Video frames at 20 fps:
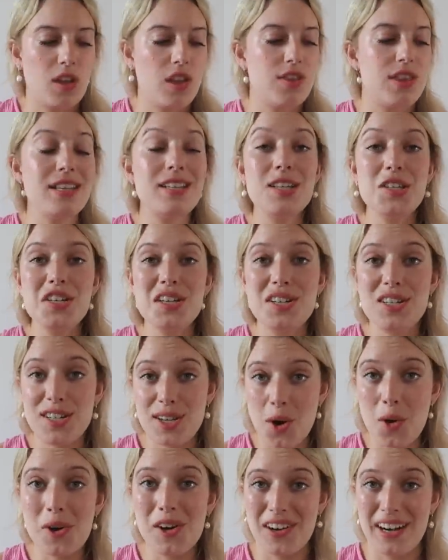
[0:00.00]
This is a
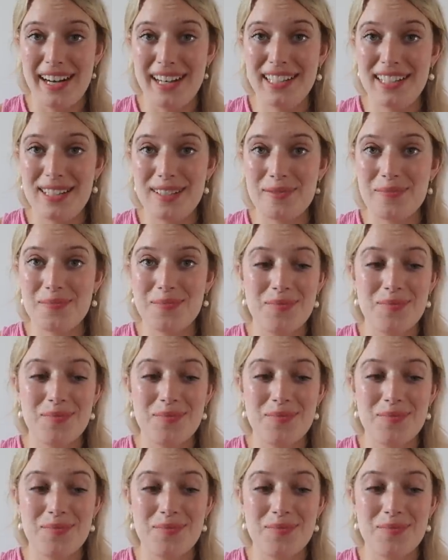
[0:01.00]
deodorant.